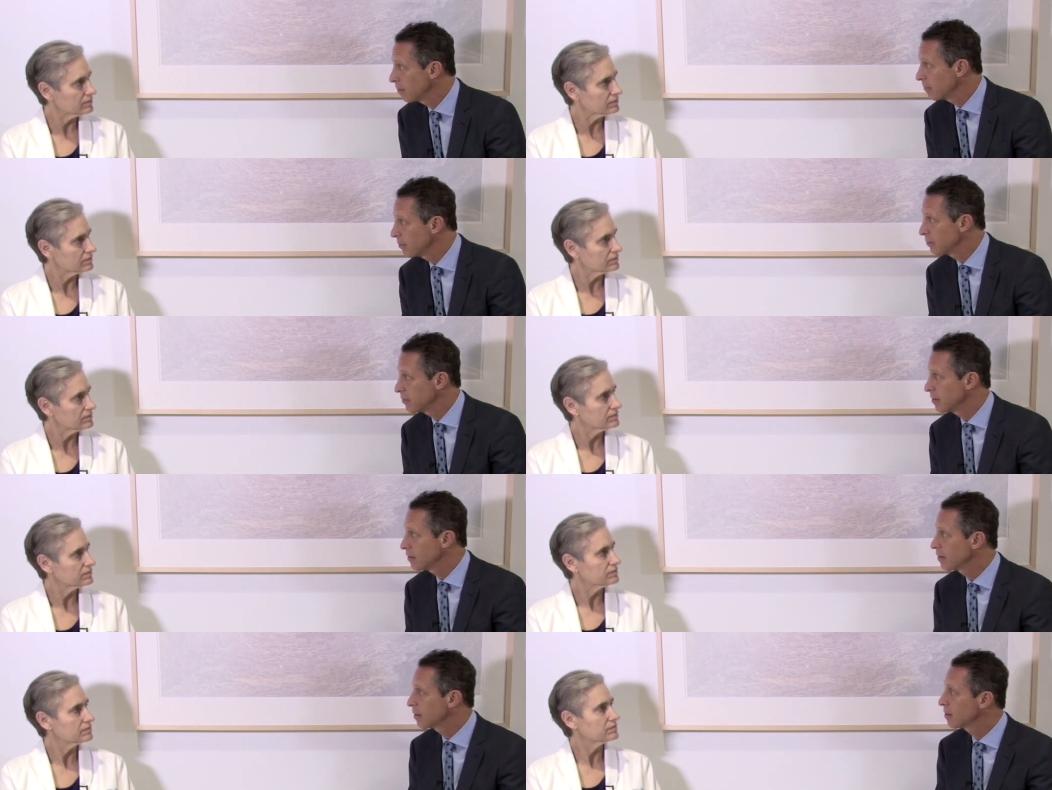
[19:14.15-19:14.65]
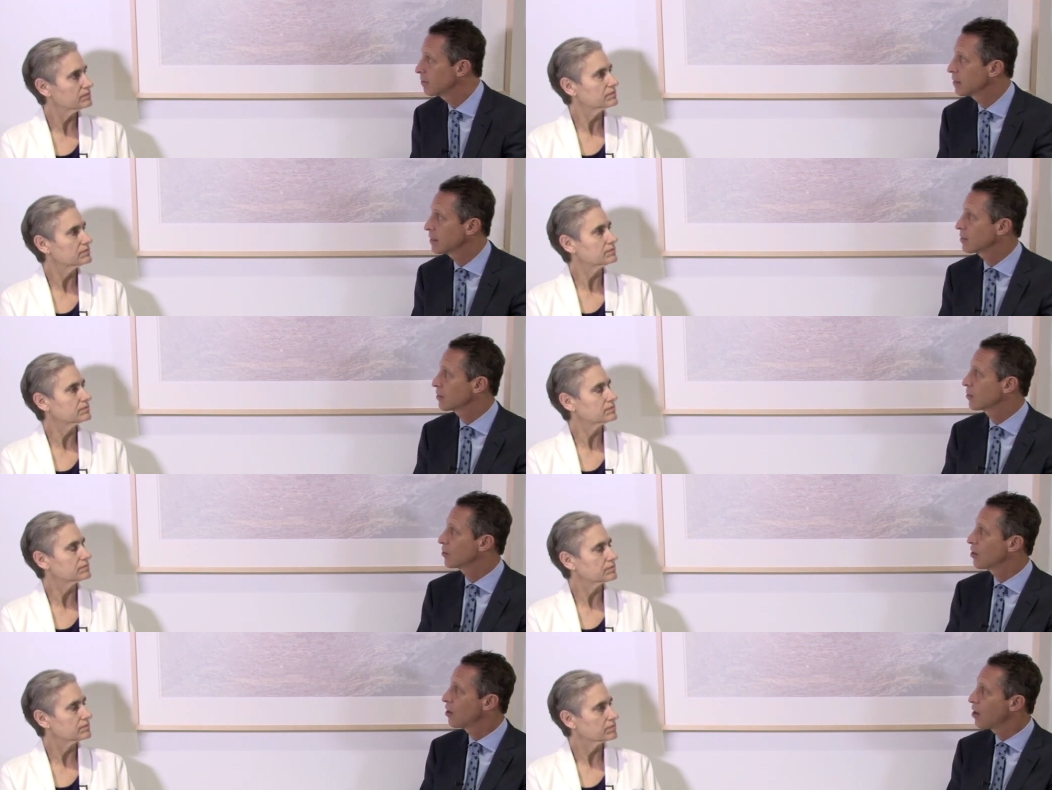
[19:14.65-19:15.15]
Speaker 1: I mean, when you think about
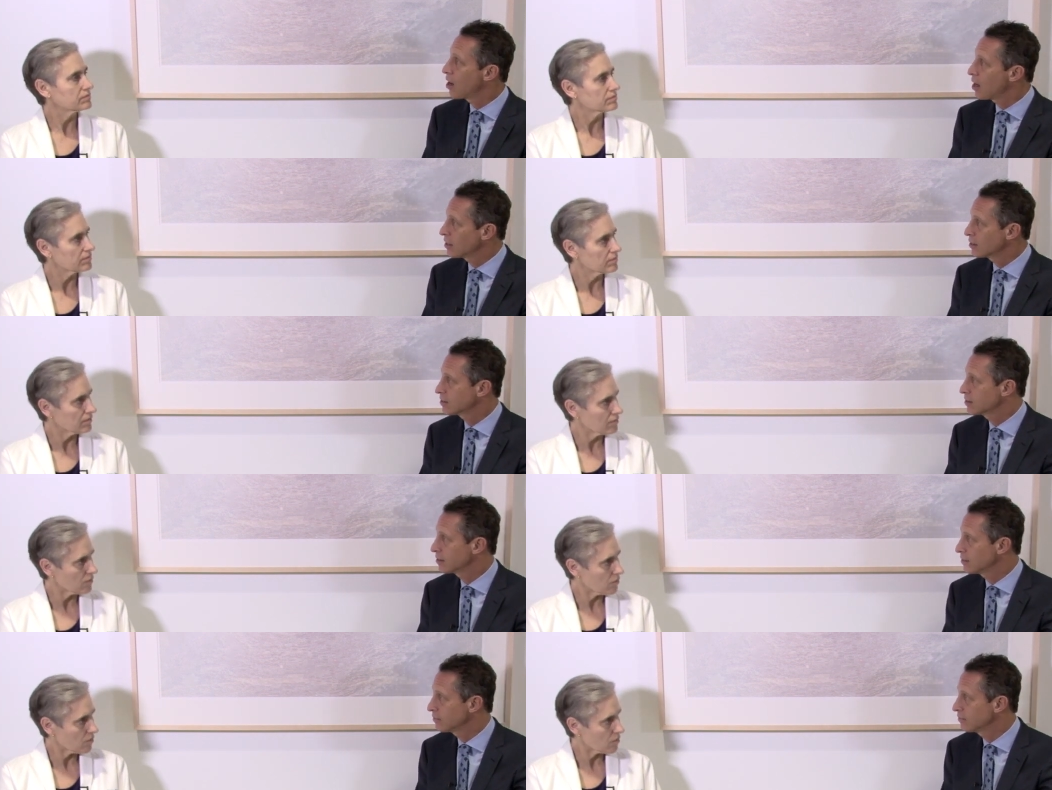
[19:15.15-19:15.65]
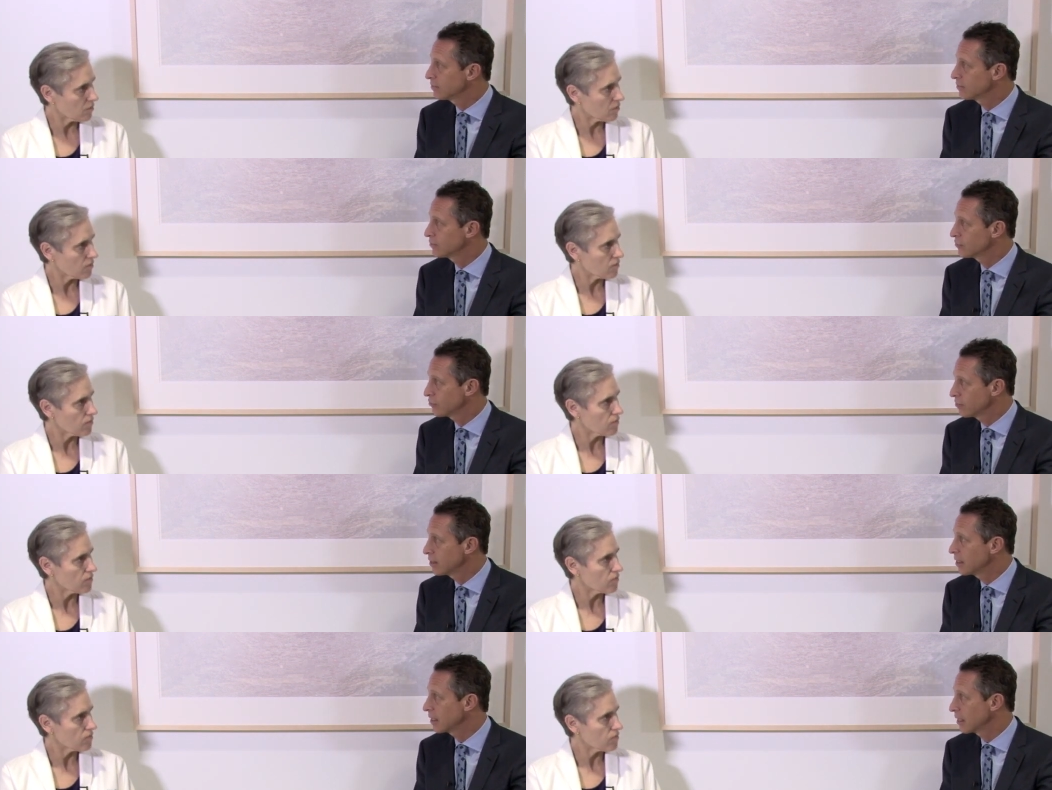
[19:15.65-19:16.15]
the cost of
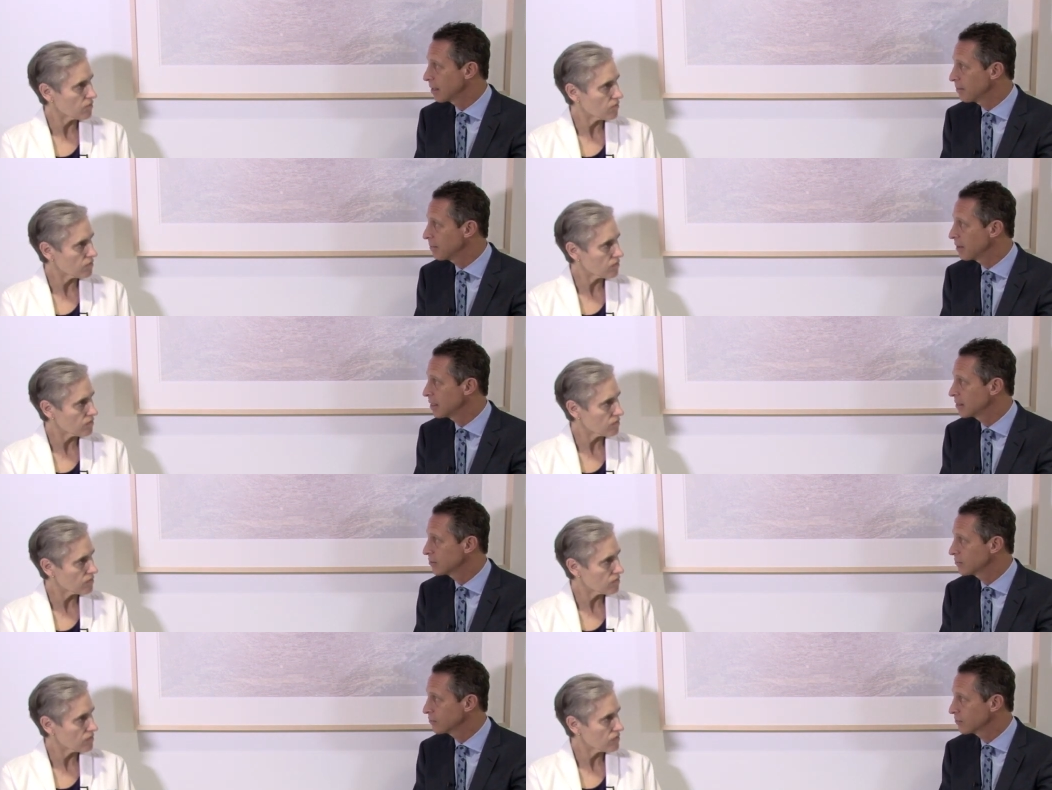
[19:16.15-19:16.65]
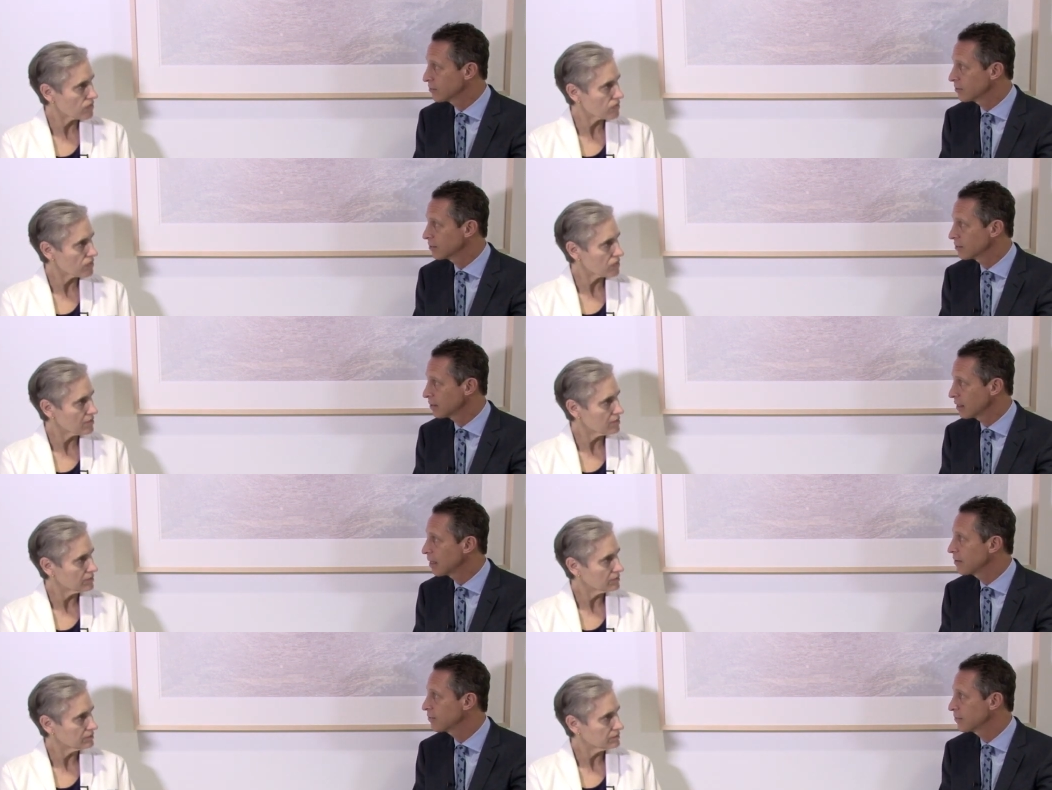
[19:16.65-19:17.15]
treating MS for a
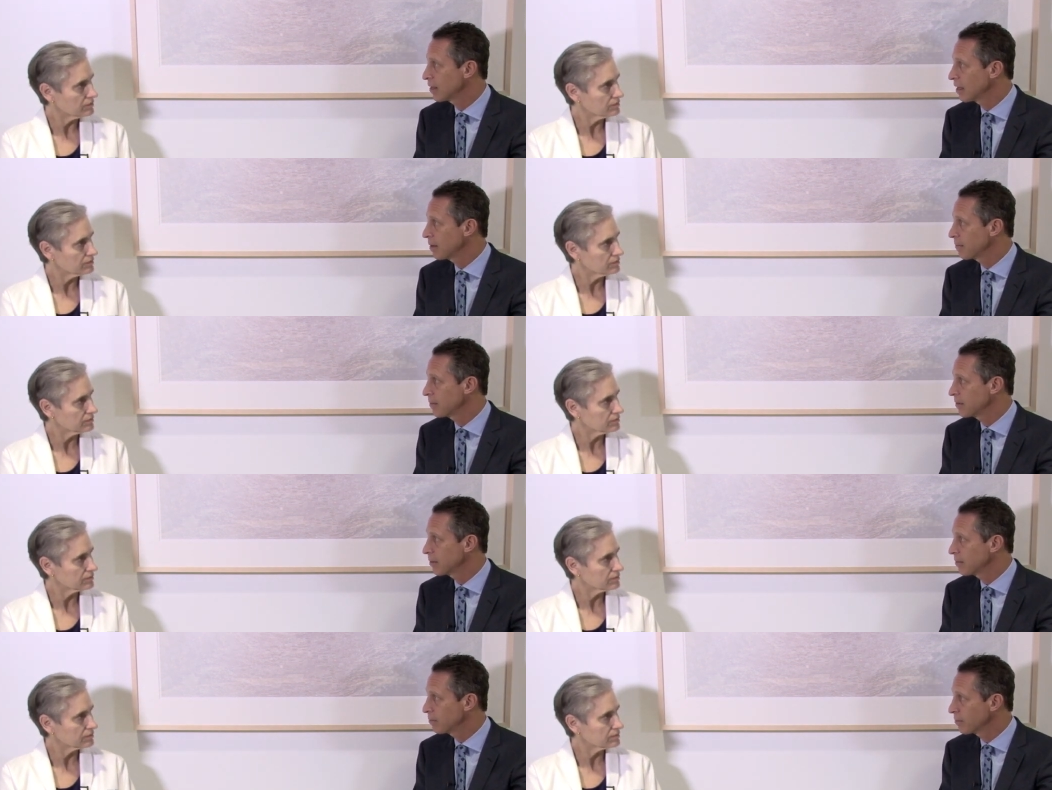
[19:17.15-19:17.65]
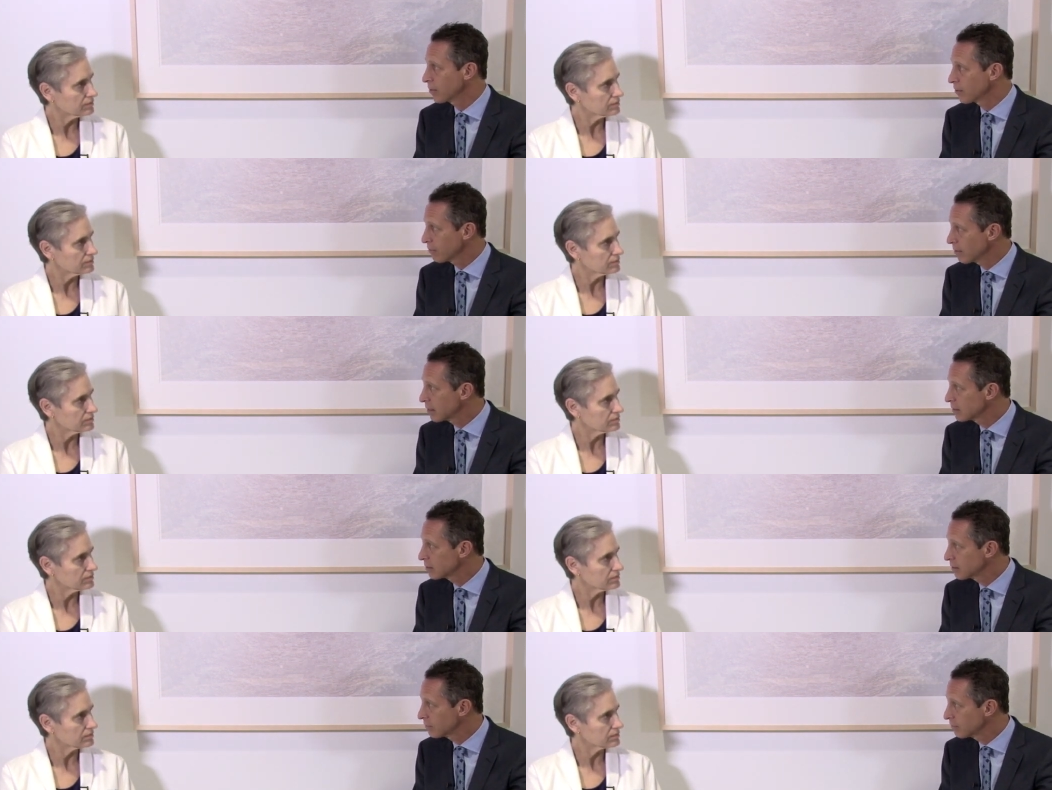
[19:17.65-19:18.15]
lifetime and the
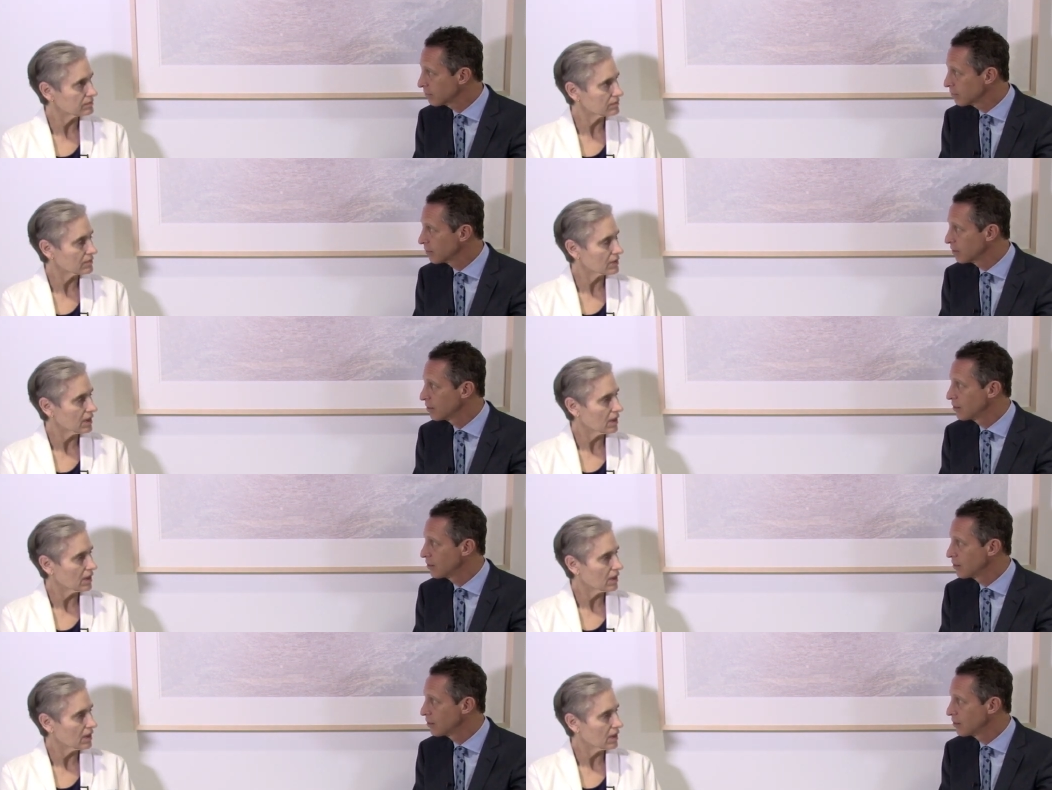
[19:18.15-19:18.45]
progressive